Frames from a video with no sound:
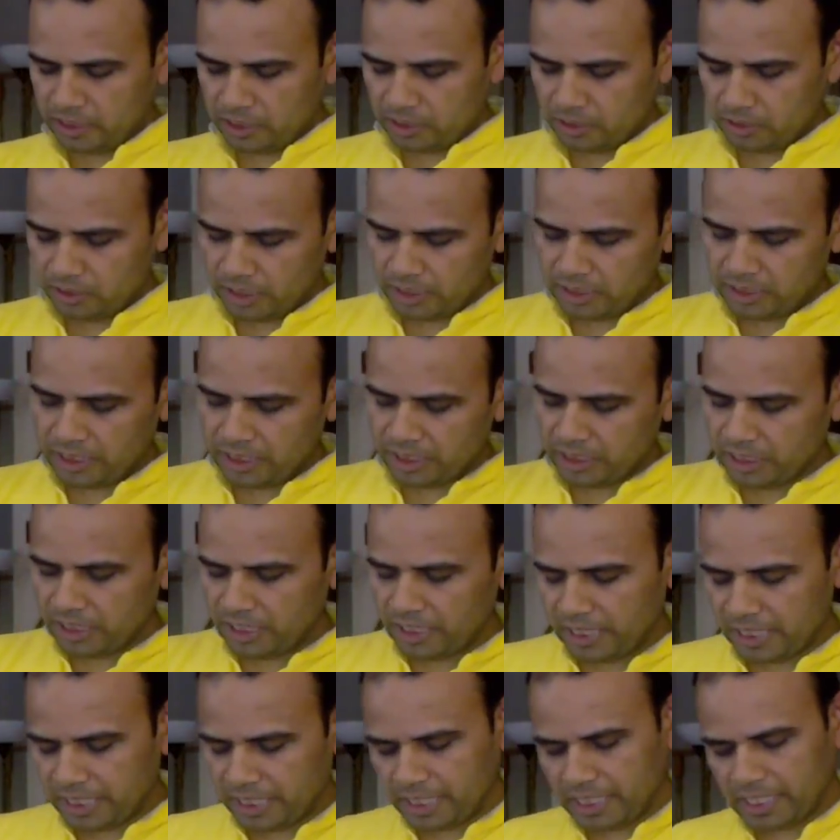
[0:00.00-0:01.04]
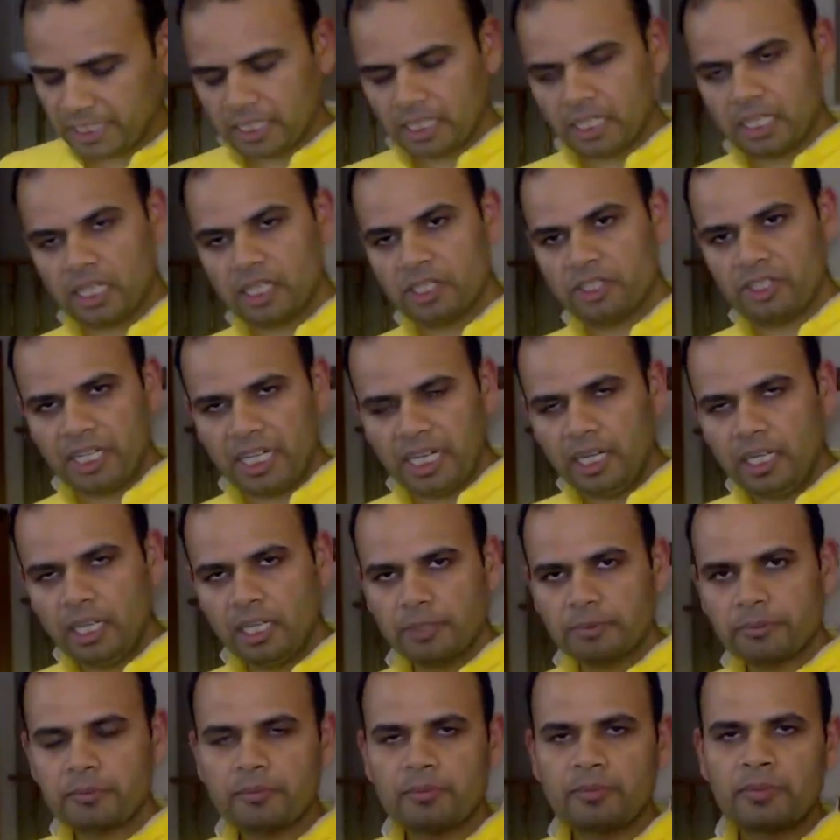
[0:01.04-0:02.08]
essentially a drill.
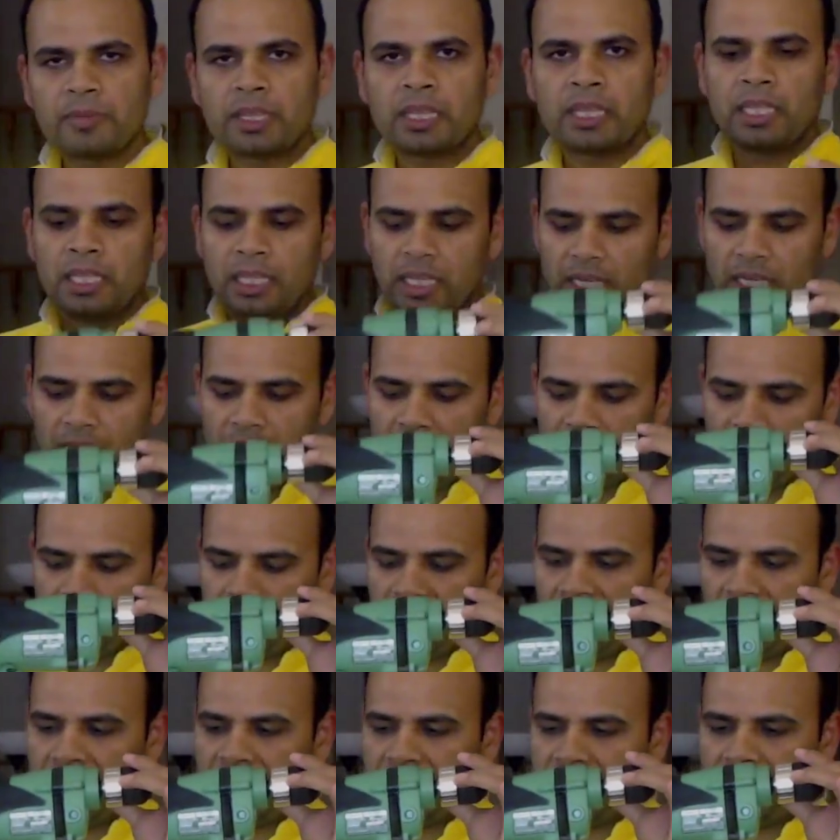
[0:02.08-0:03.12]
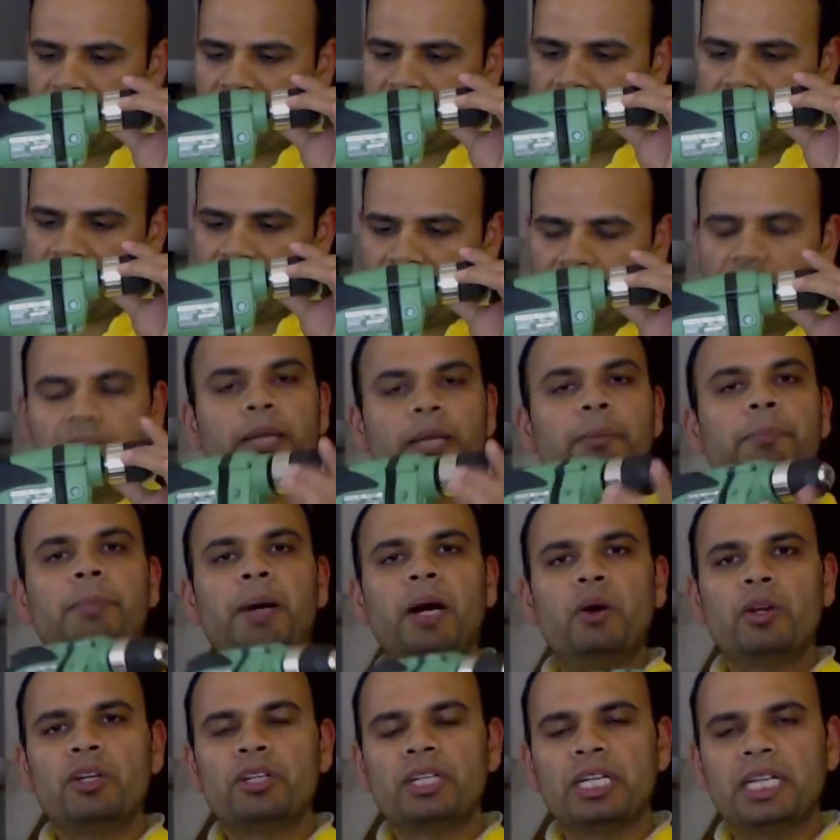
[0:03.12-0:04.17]
In my case, this is a
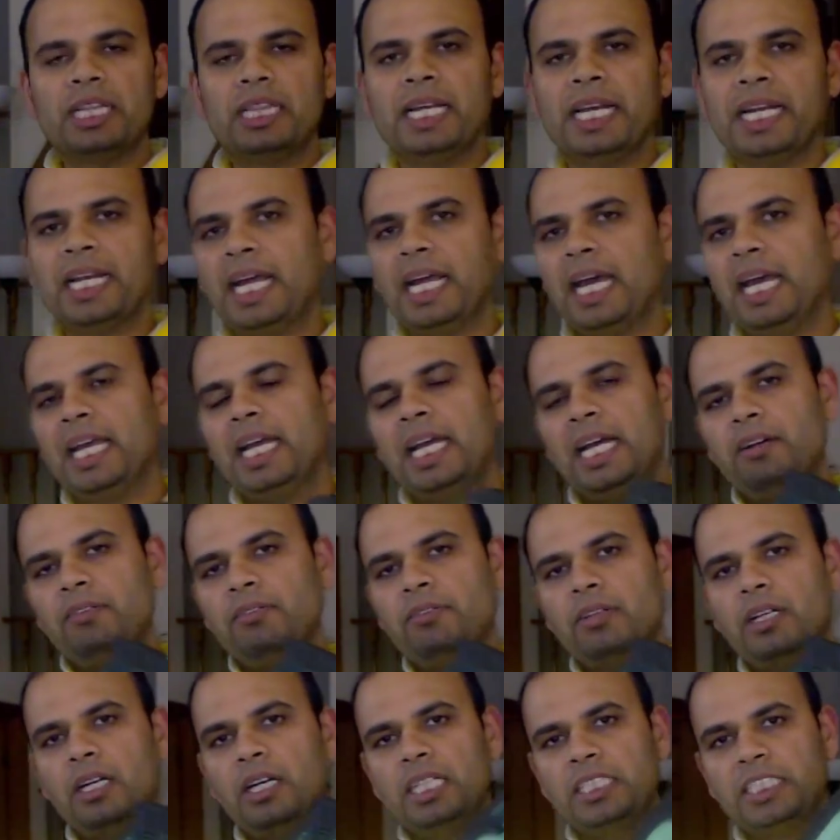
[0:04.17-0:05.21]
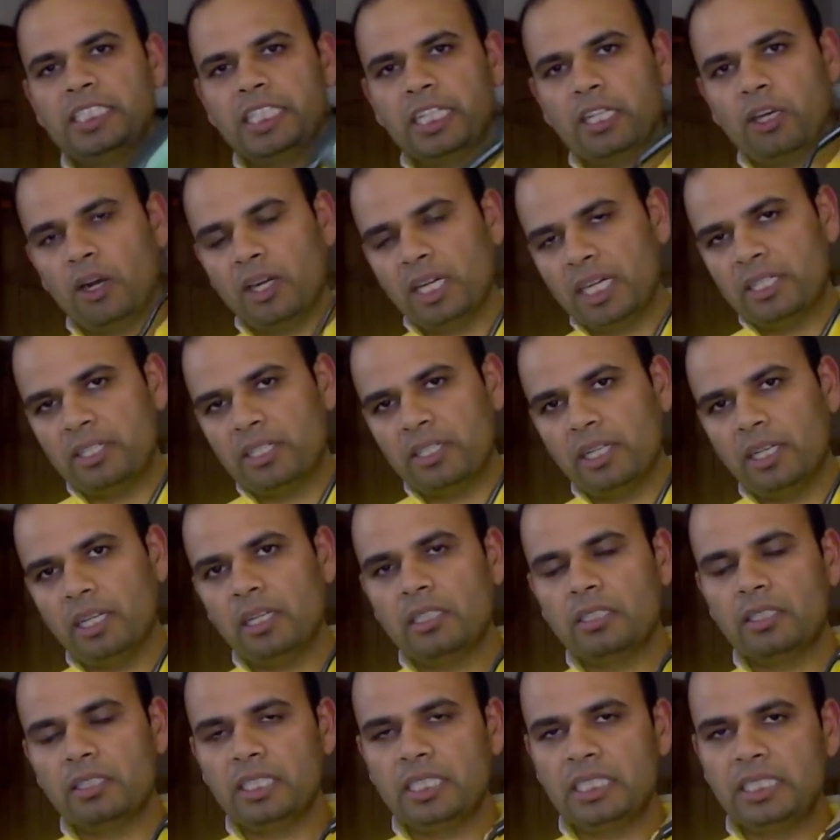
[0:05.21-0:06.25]
power drill that I have. It's a corded drill.
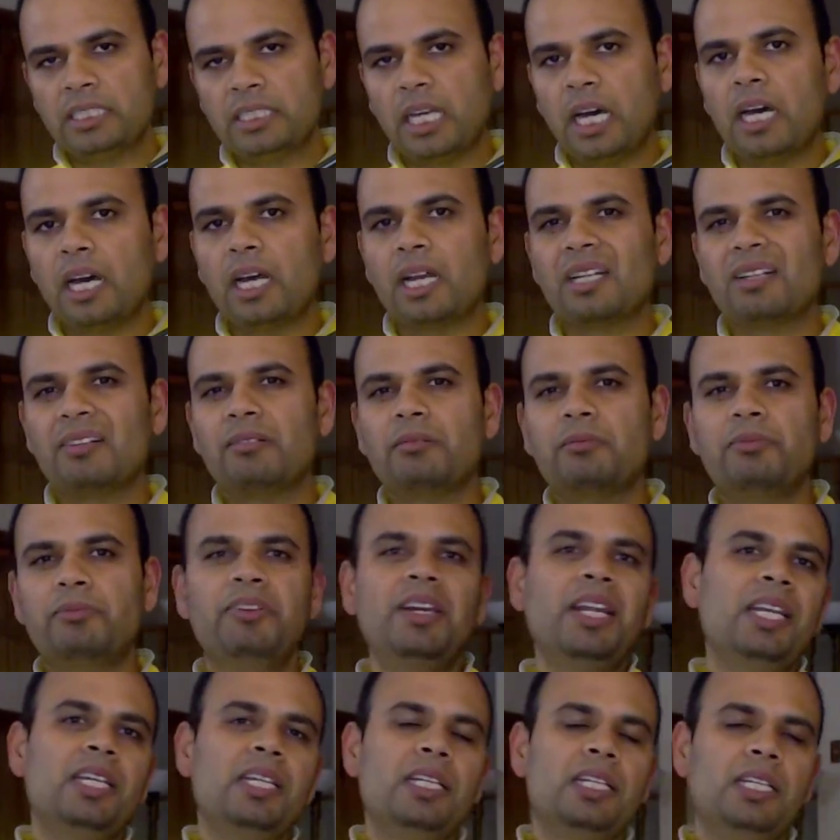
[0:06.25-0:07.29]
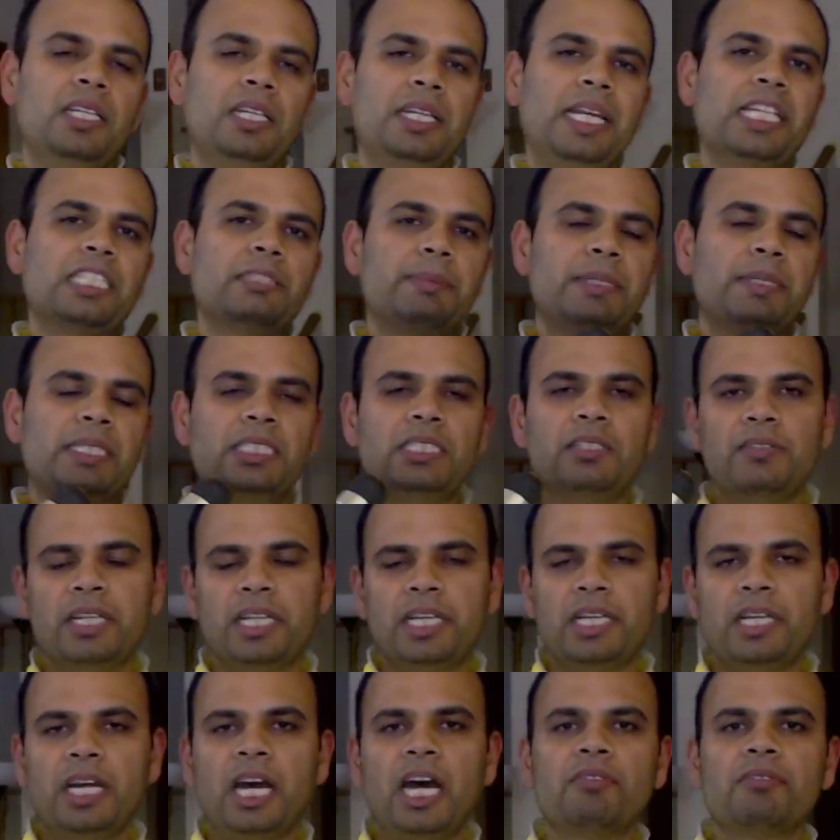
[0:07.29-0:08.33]
These are fairly inexpensive. In a
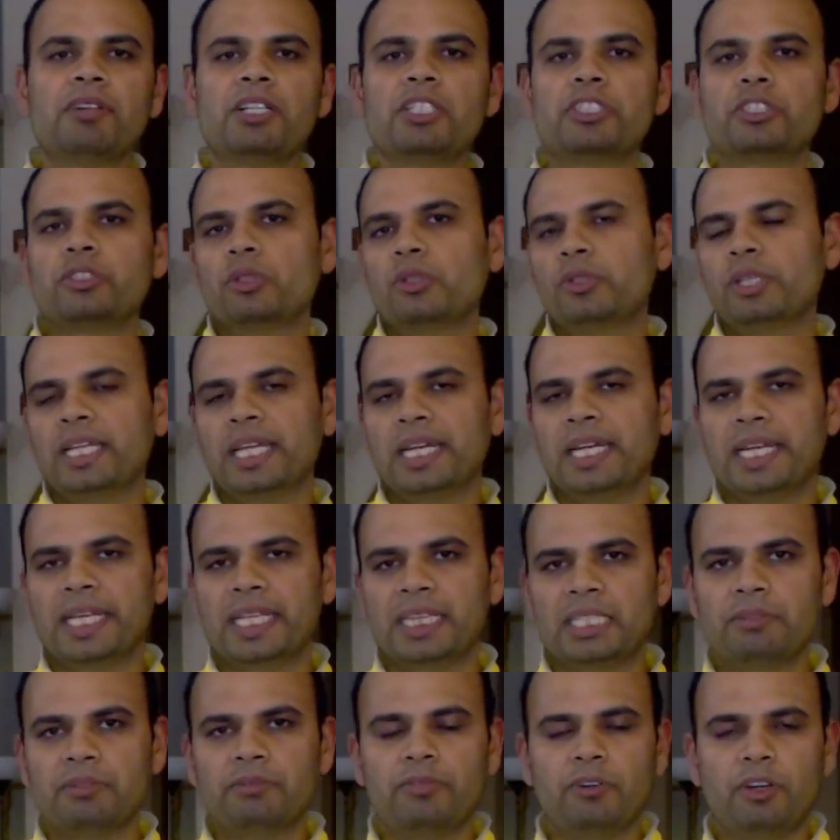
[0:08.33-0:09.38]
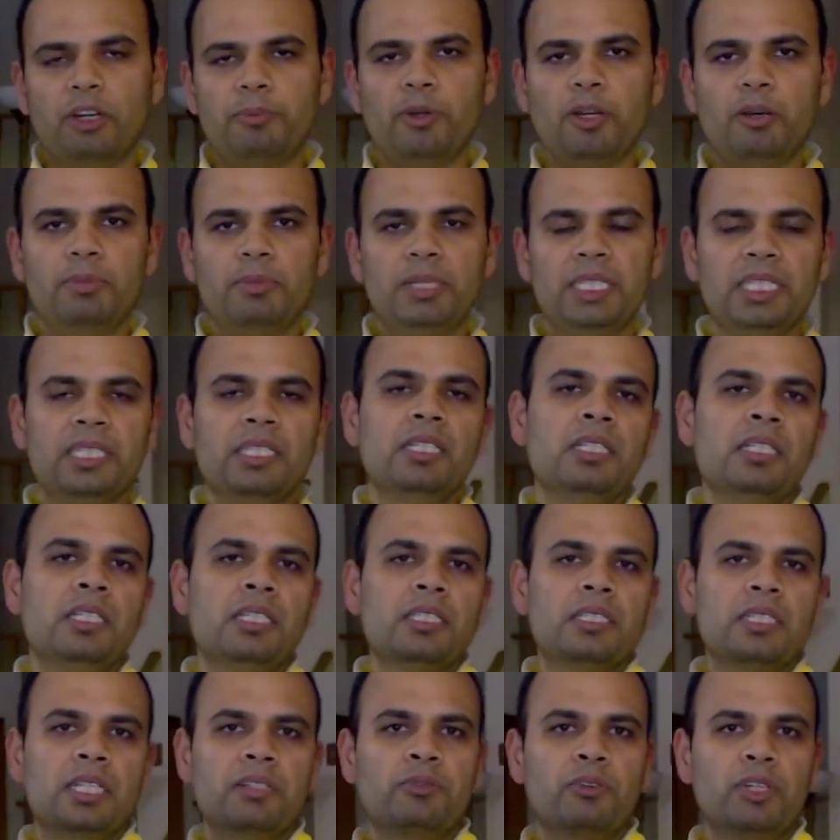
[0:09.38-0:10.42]
hardware store, you can get them for probably
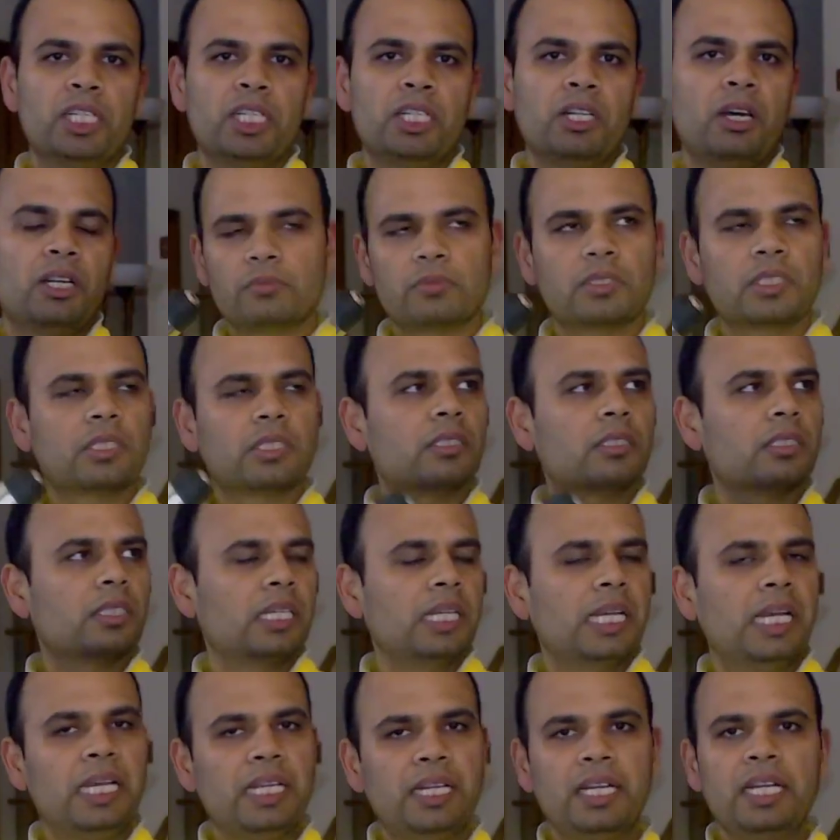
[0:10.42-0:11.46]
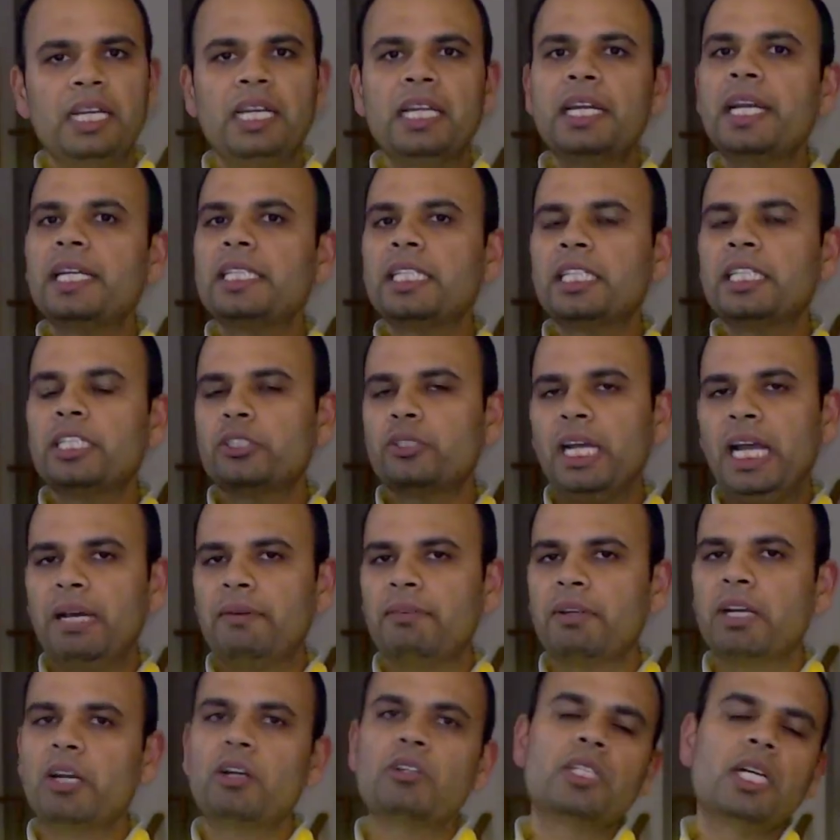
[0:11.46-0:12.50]
$30–40. A really great thing to have
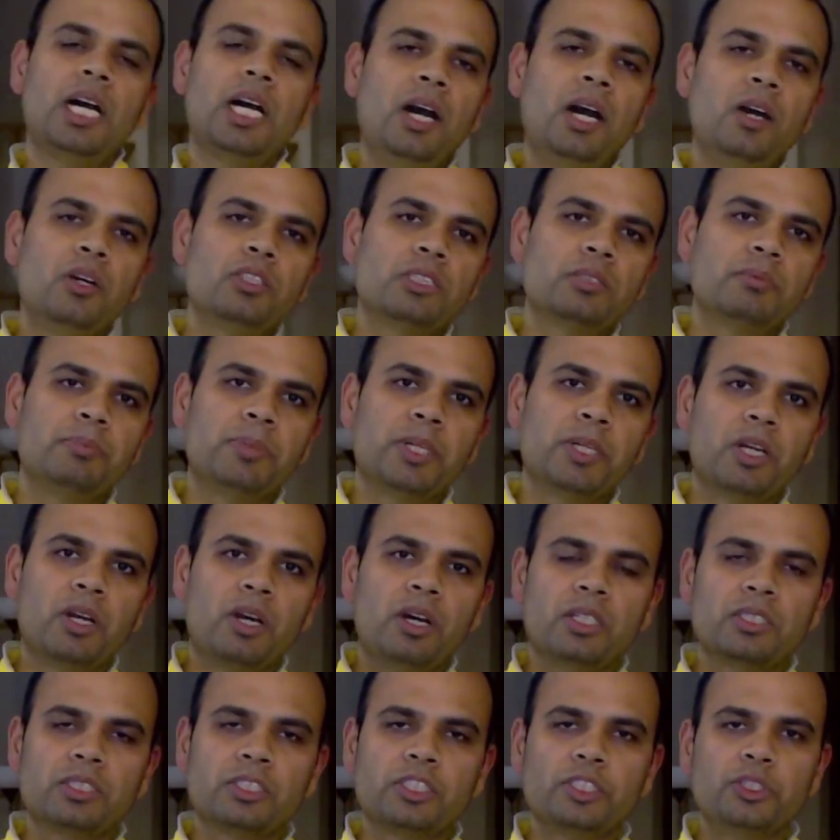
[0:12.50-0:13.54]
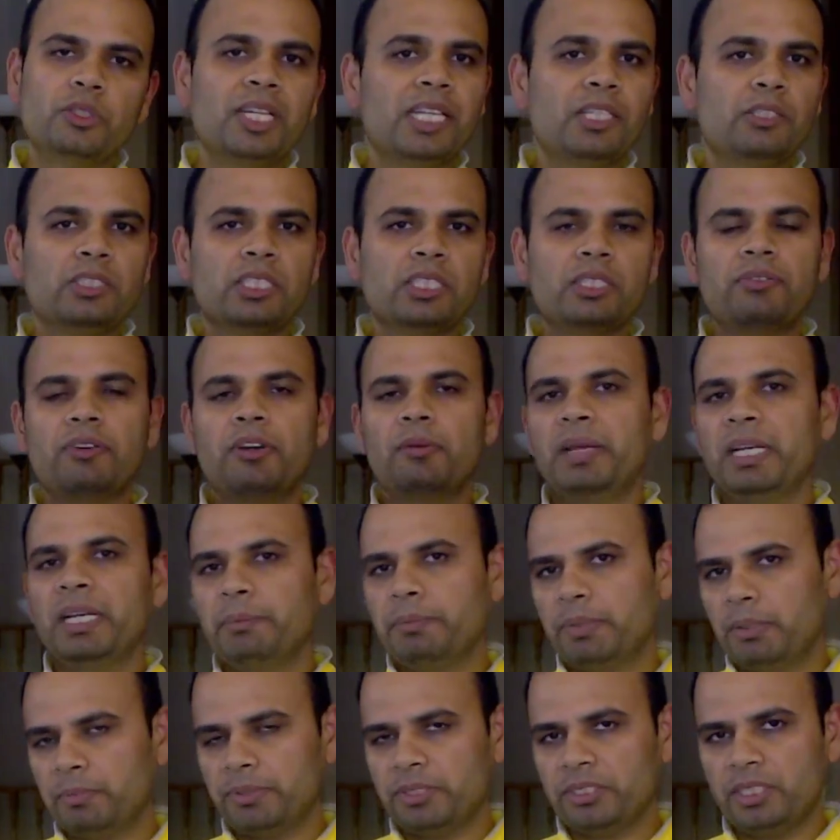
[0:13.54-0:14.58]
around the house because you can use it for many
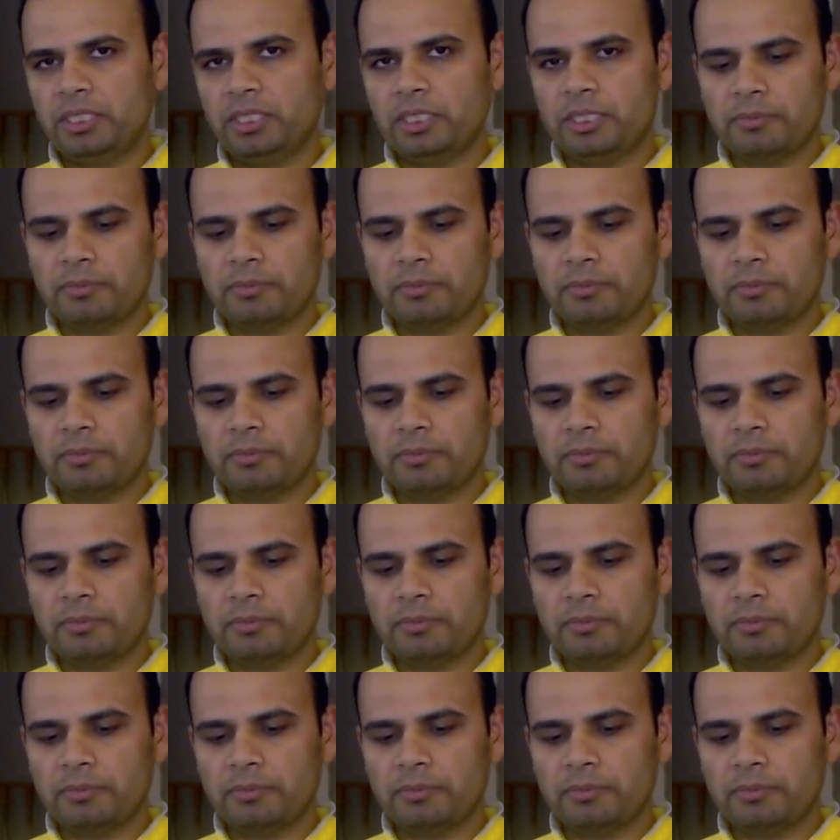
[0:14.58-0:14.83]
purposes.